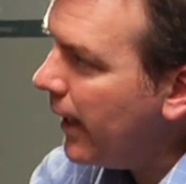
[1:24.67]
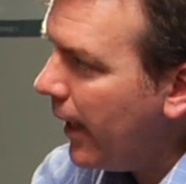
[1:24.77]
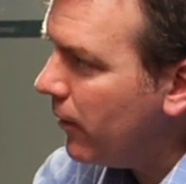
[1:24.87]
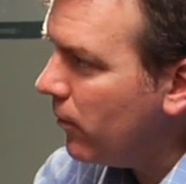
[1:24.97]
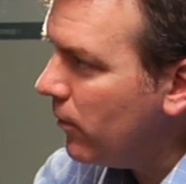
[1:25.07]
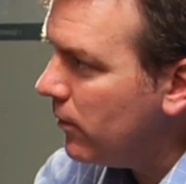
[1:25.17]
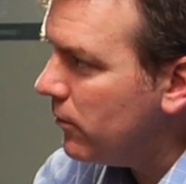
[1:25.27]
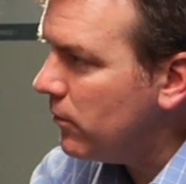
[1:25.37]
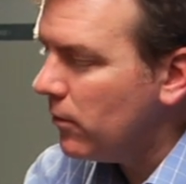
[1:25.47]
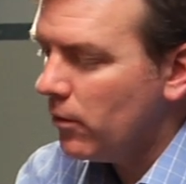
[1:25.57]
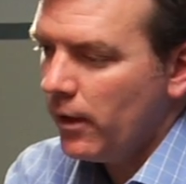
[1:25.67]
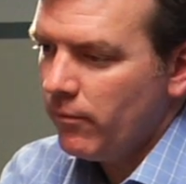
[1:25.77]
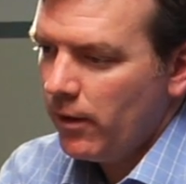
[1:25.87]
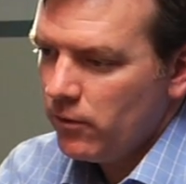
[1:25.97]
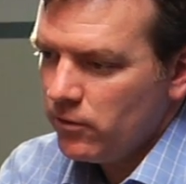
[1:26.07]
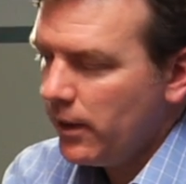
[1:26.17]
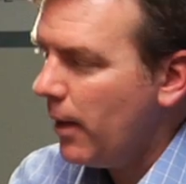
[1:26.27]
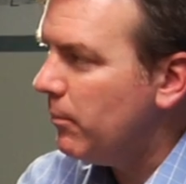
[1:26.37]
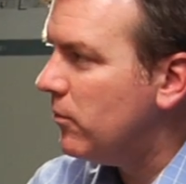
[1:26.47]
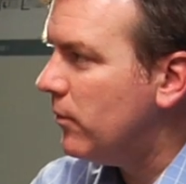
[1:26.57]
categories. You know, you have energy and
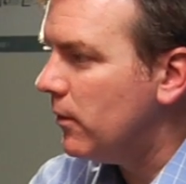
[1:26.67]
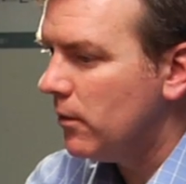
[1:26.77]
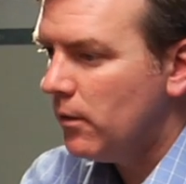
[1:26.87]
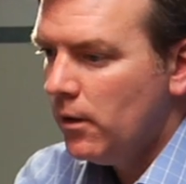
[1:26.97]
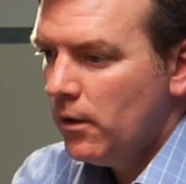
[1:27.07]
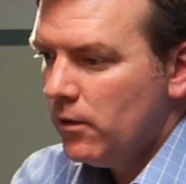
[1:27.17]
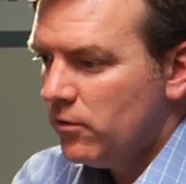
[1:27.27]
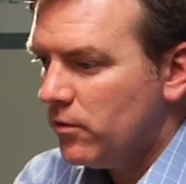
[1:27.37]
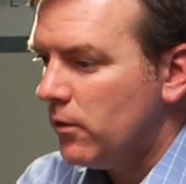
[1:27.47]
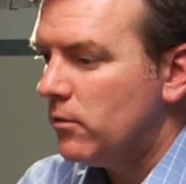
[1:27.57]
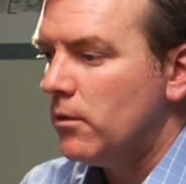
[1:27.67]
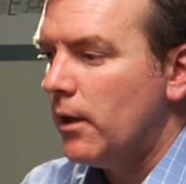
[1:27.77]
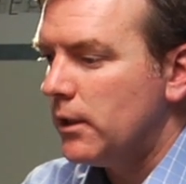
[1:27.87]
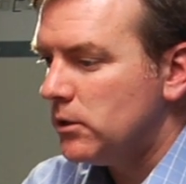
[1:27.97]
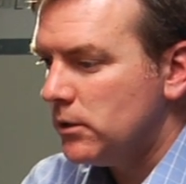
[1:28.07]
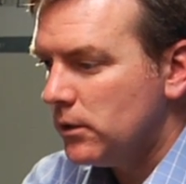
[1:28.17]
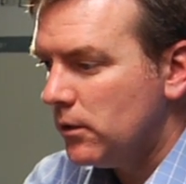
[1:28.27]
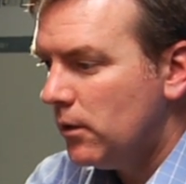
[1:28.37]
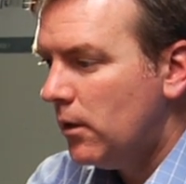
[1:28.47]
atmosphere, site selection,